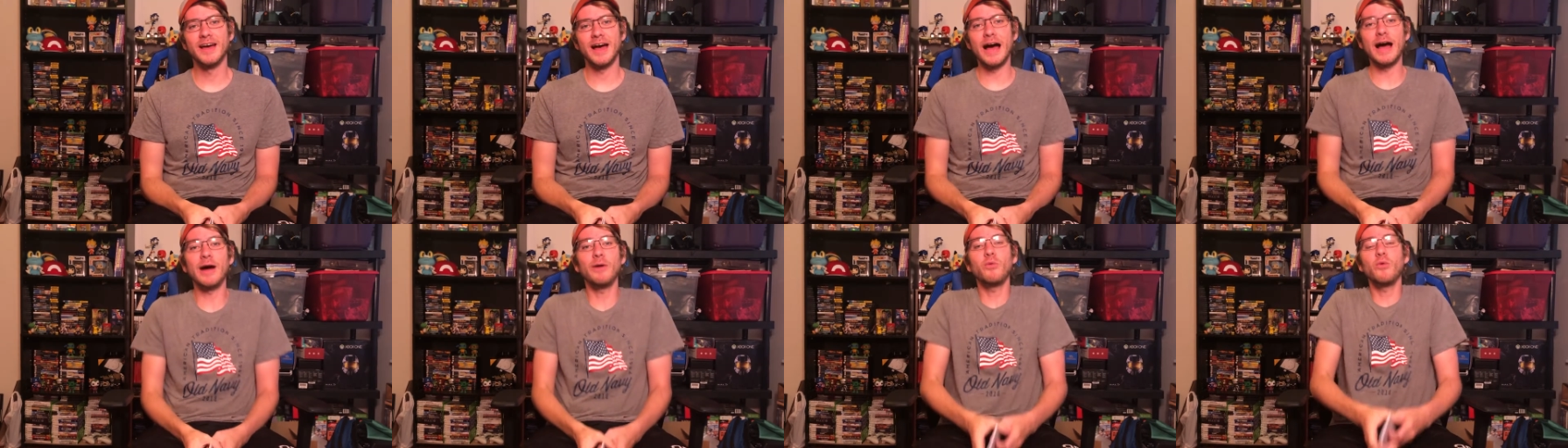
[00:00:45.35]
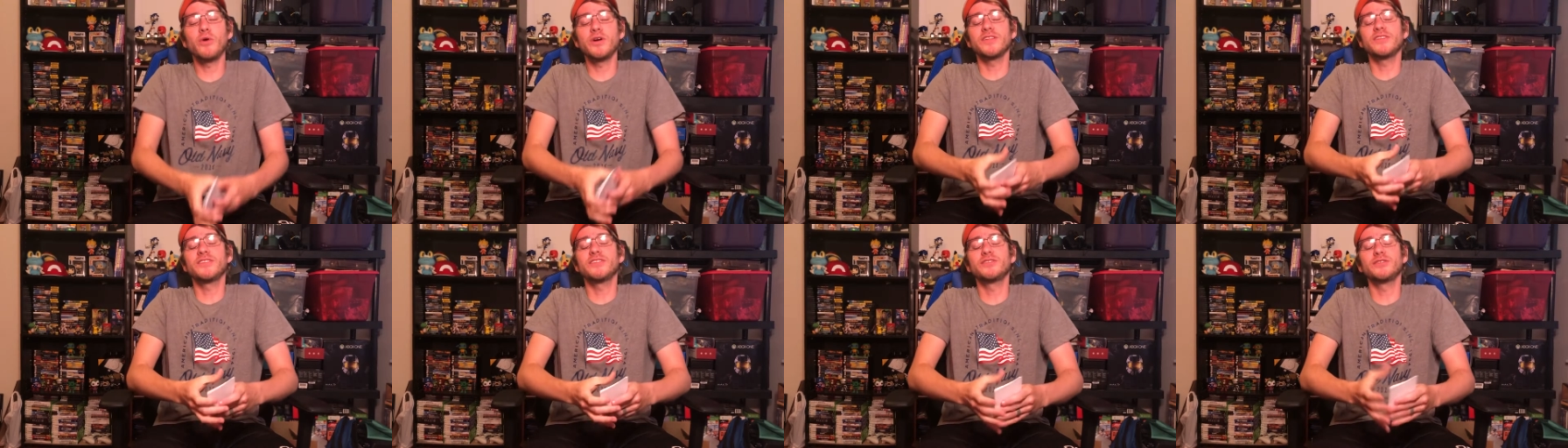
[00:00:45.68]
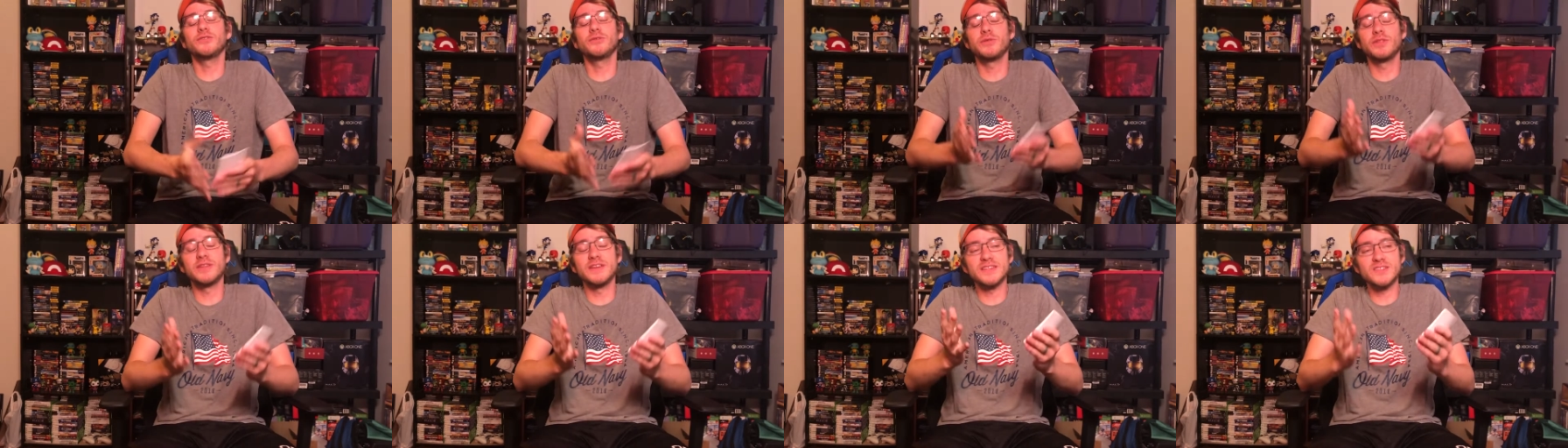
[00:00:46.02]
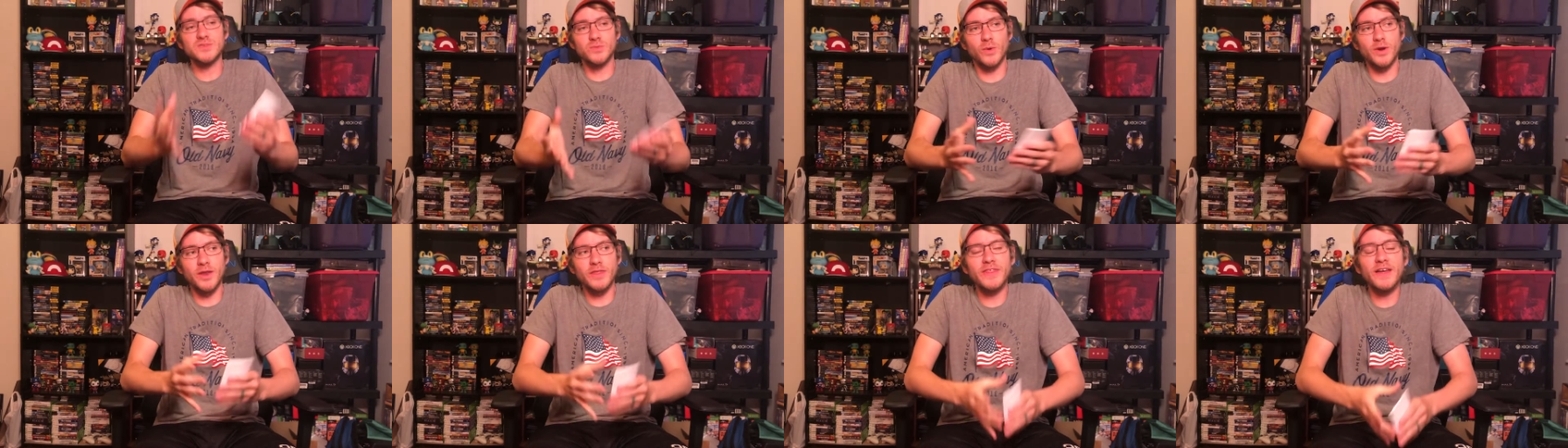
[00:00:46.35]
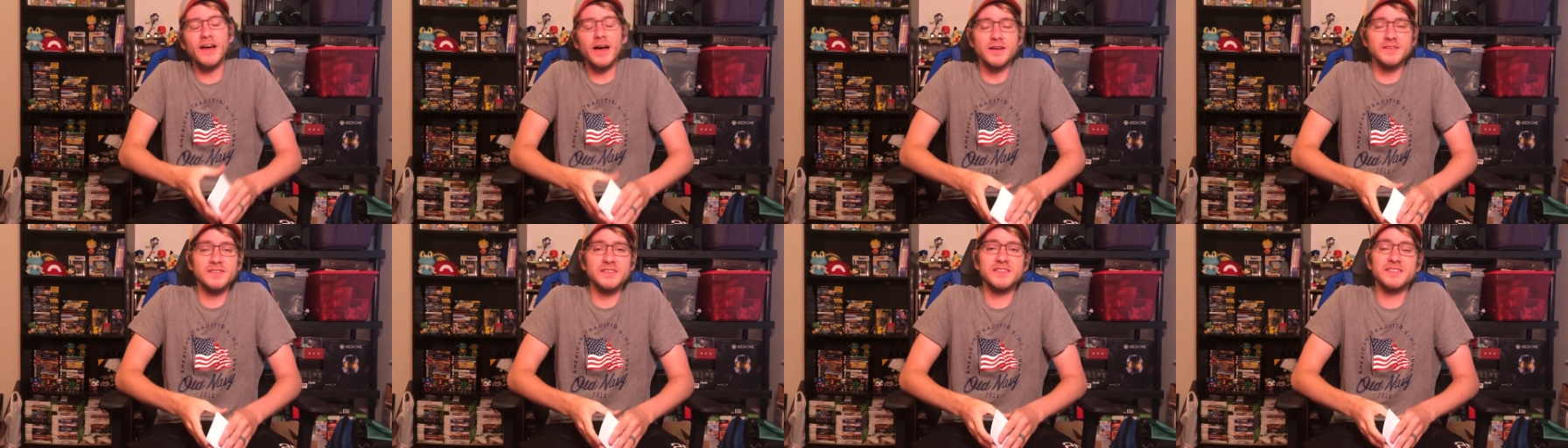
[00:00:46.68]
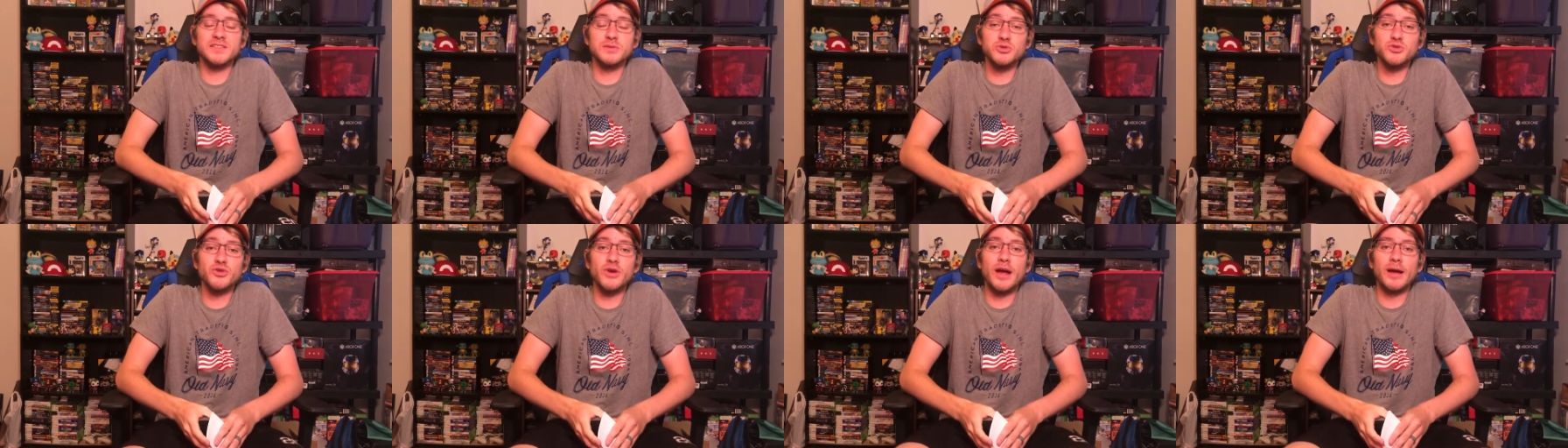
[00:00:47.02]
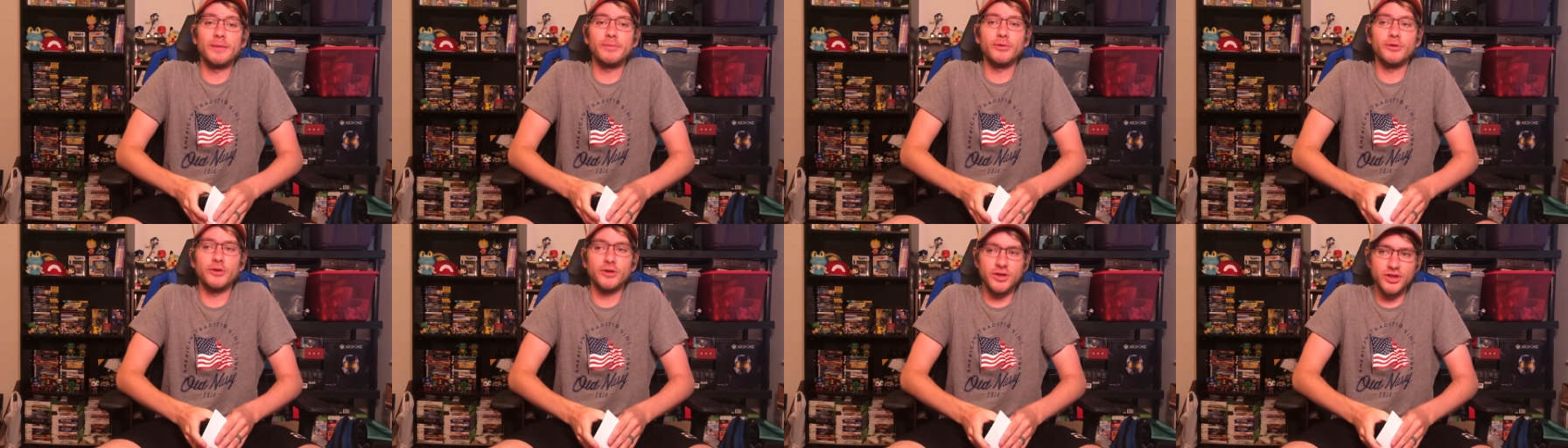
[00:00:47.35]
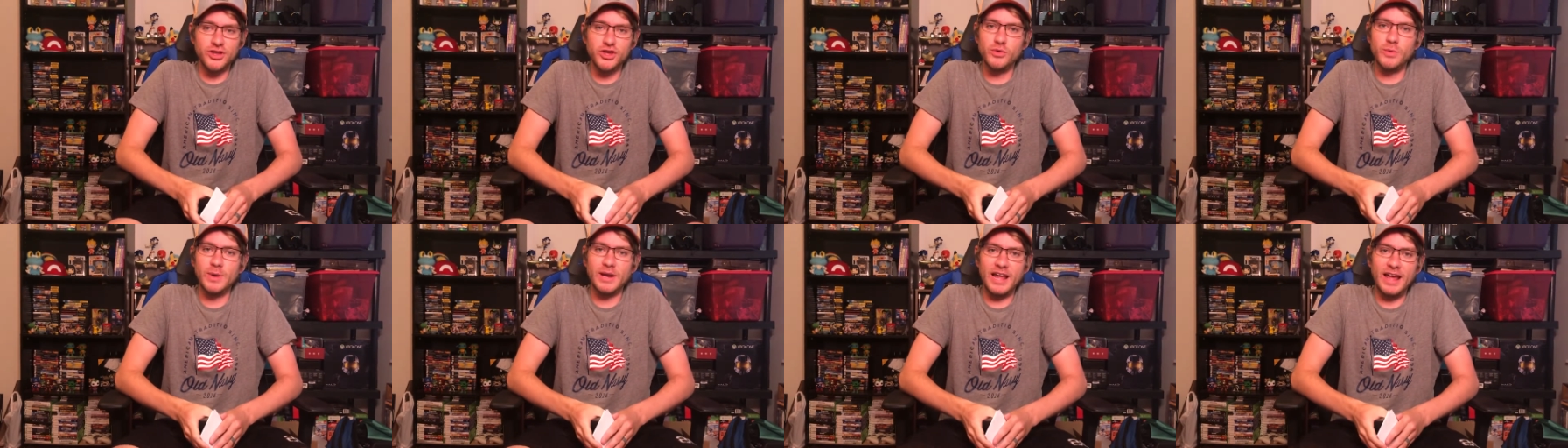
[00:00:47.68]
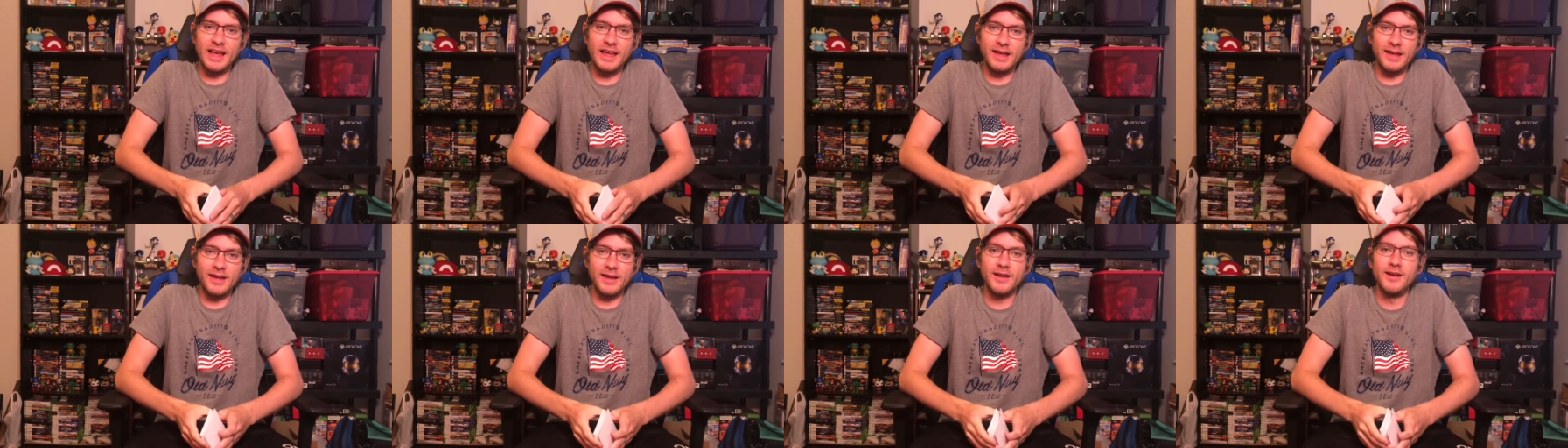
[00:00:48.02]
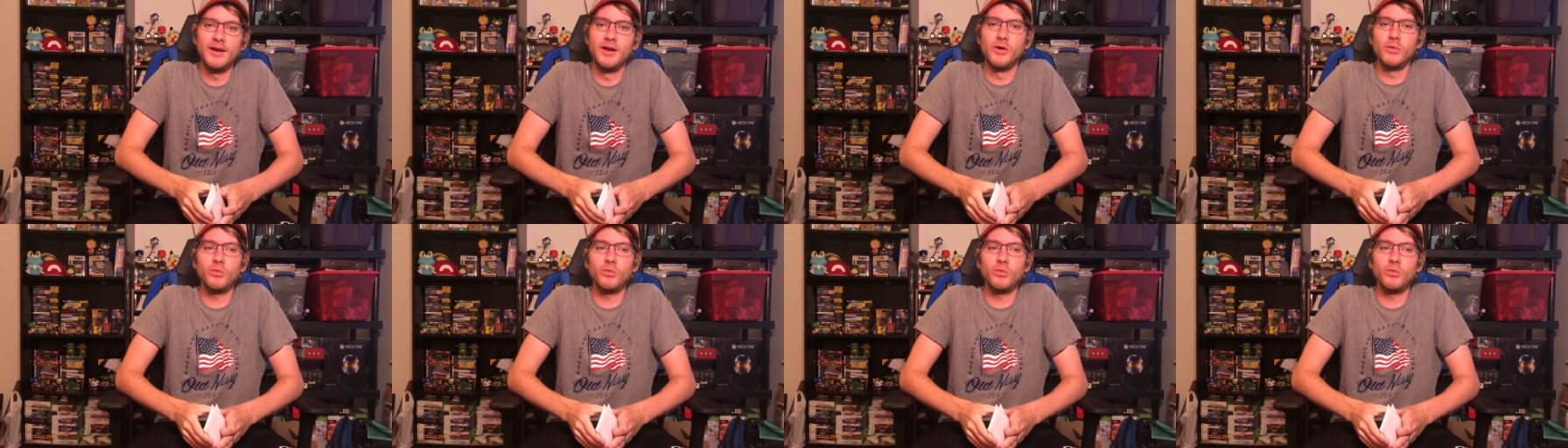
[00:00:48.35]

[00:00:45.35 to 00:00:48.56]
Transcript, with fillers: I wanted to do this one thousand subscriber Q and A,